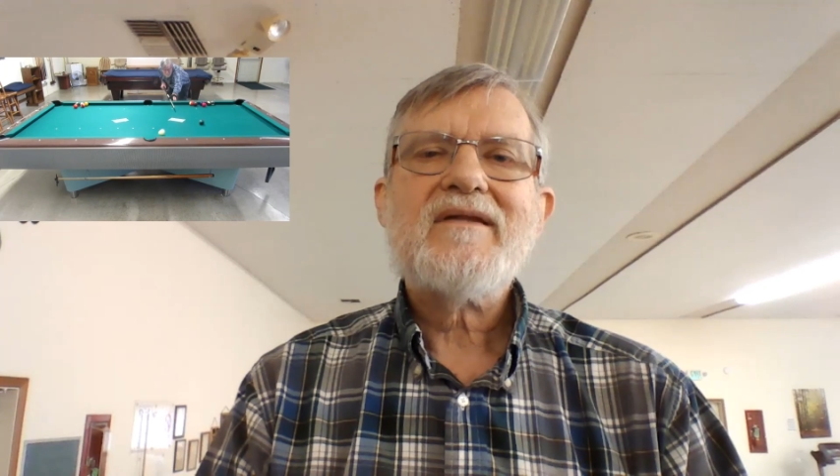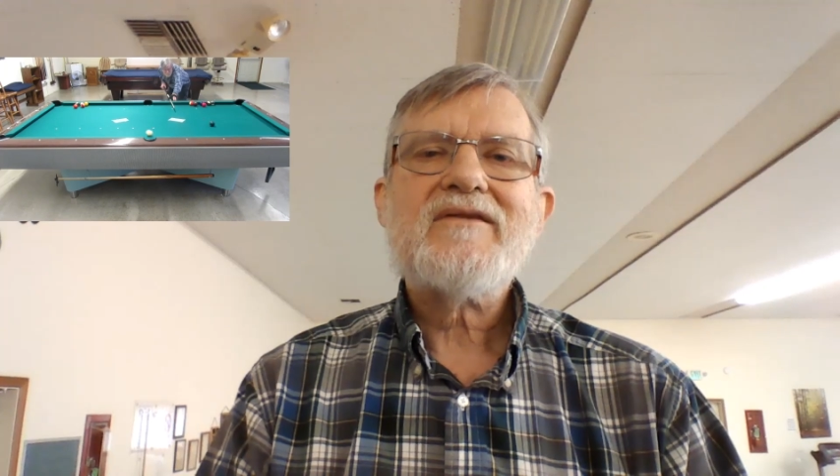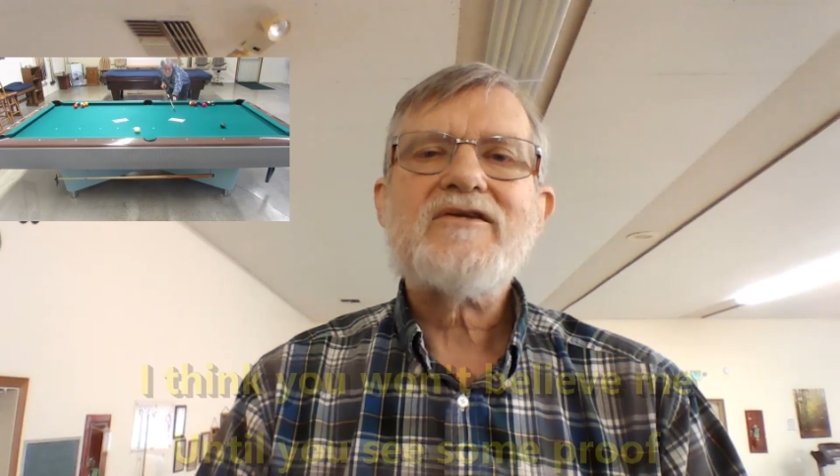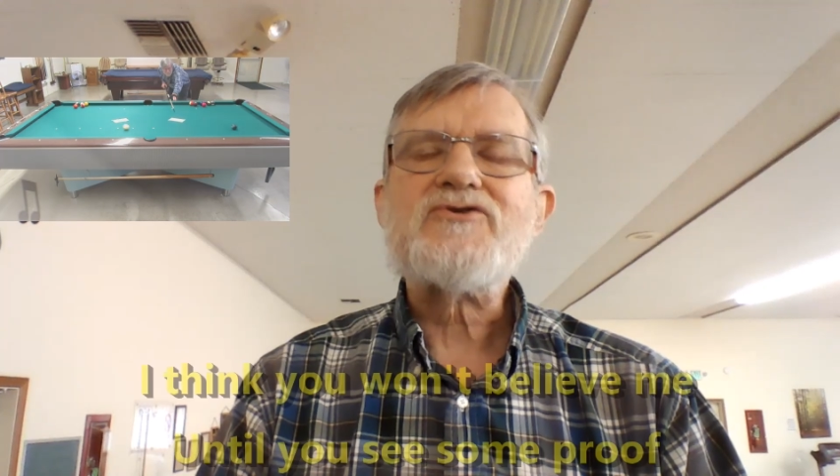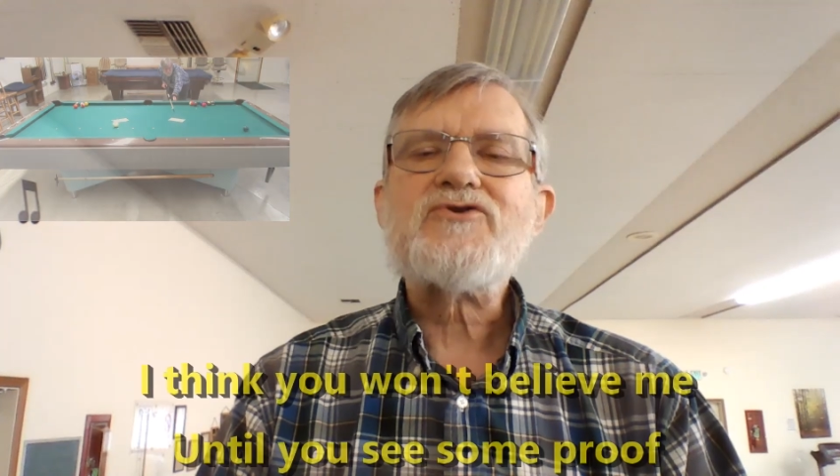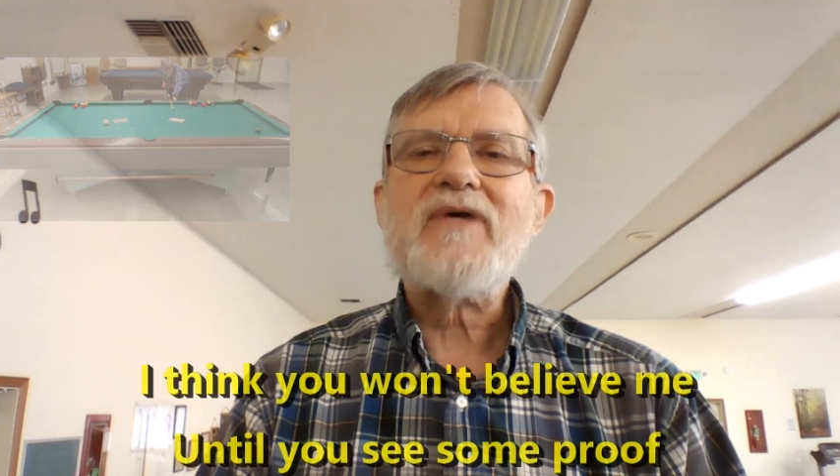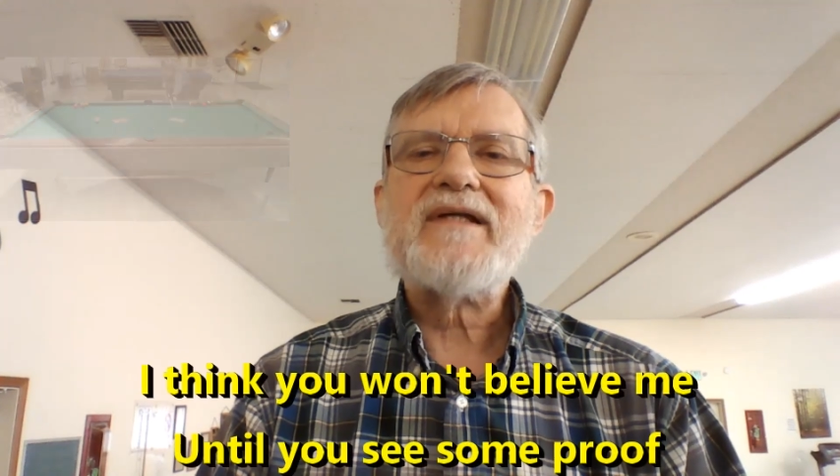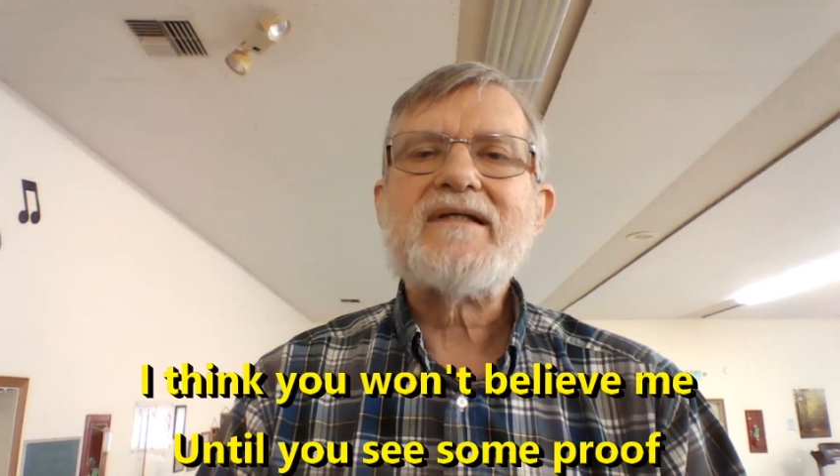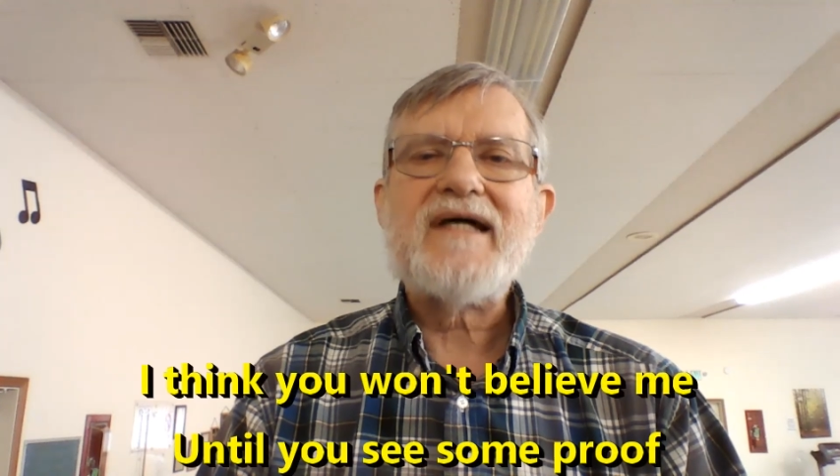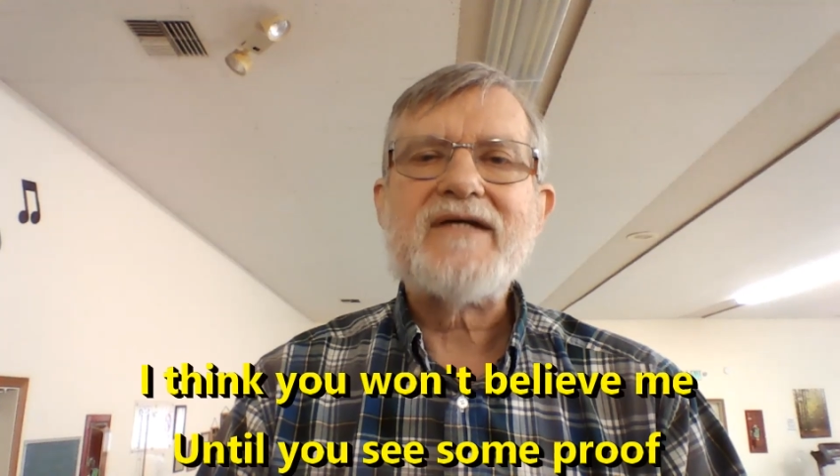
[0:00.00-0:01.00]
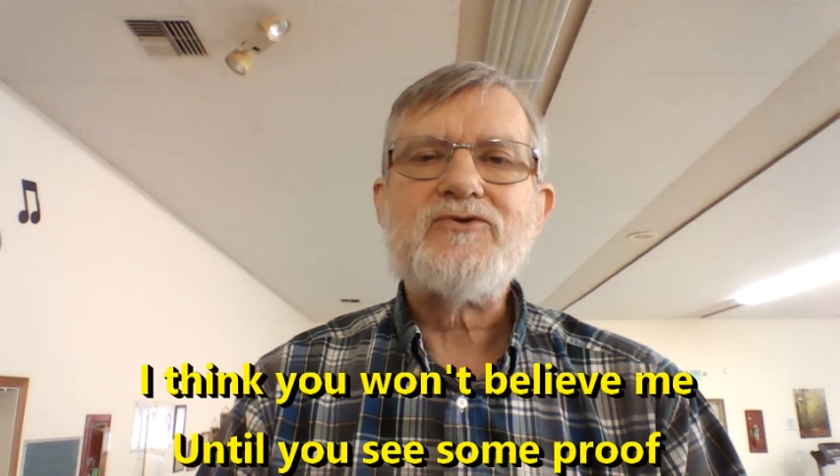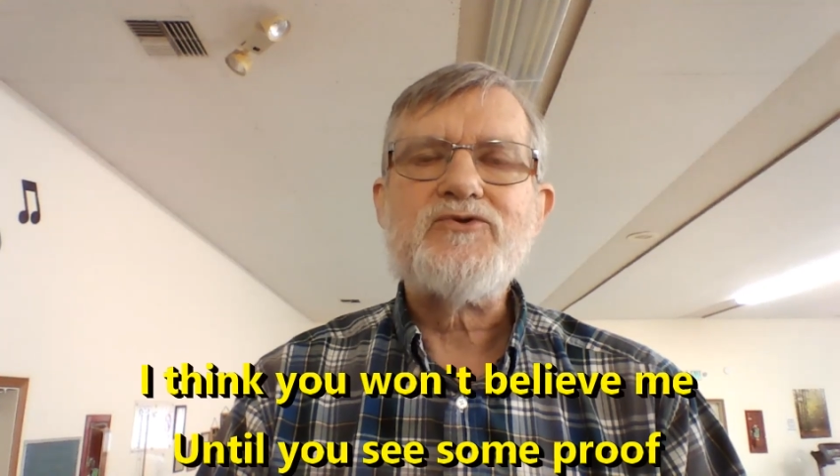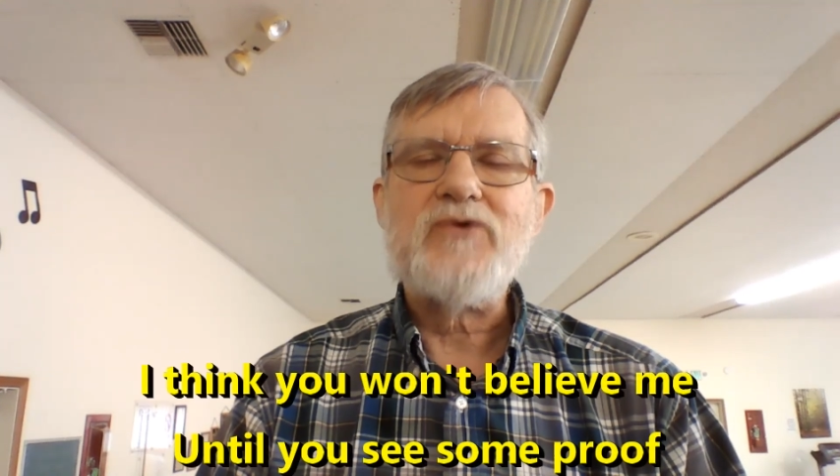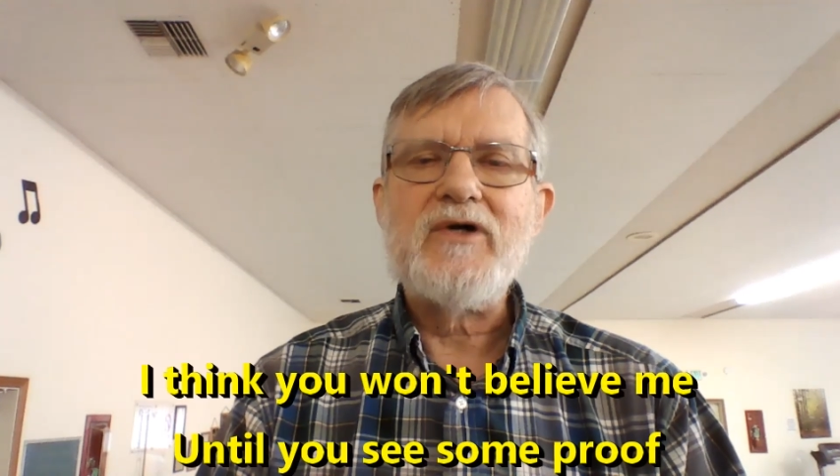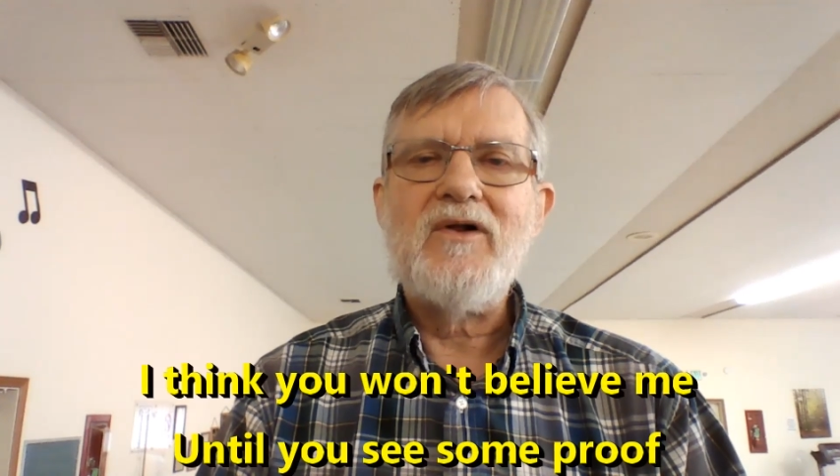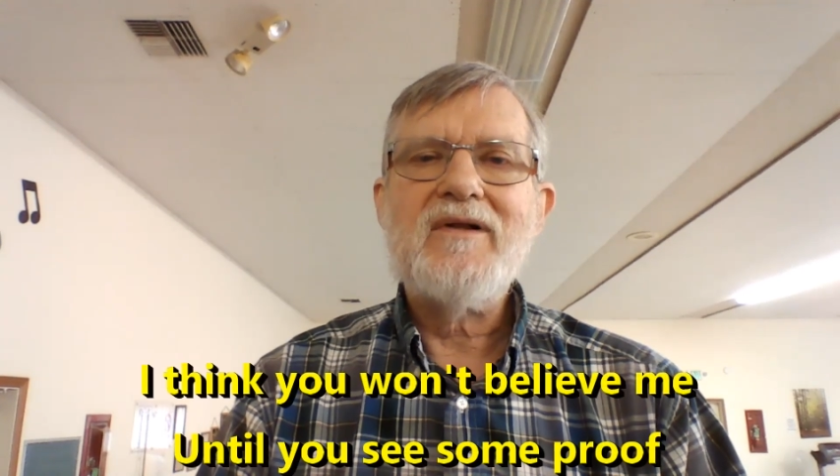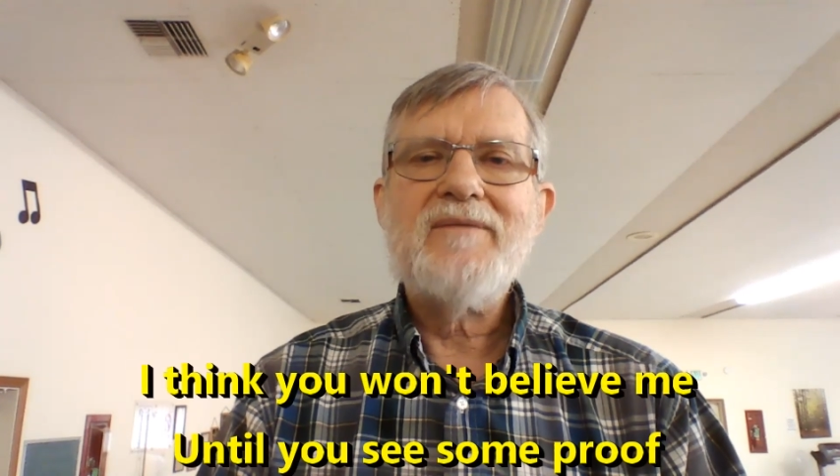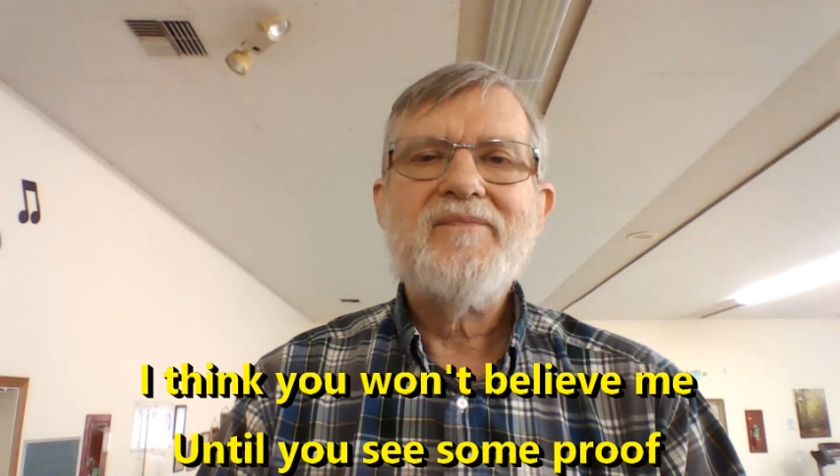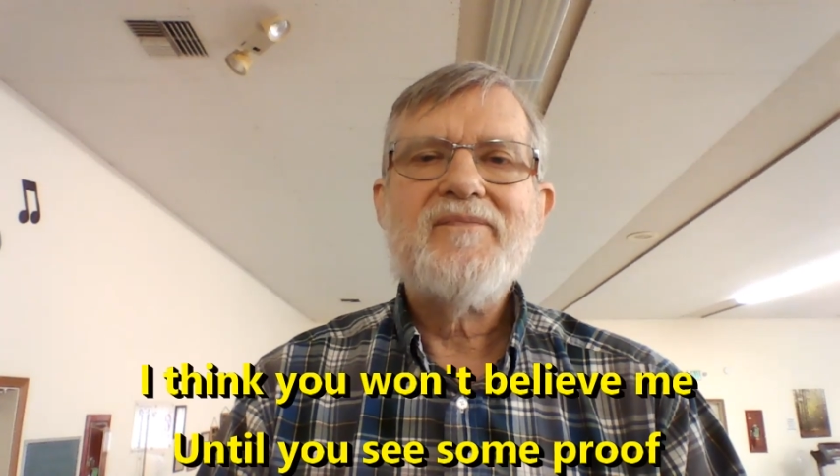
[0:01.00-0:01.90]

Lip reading: the straight cut drill,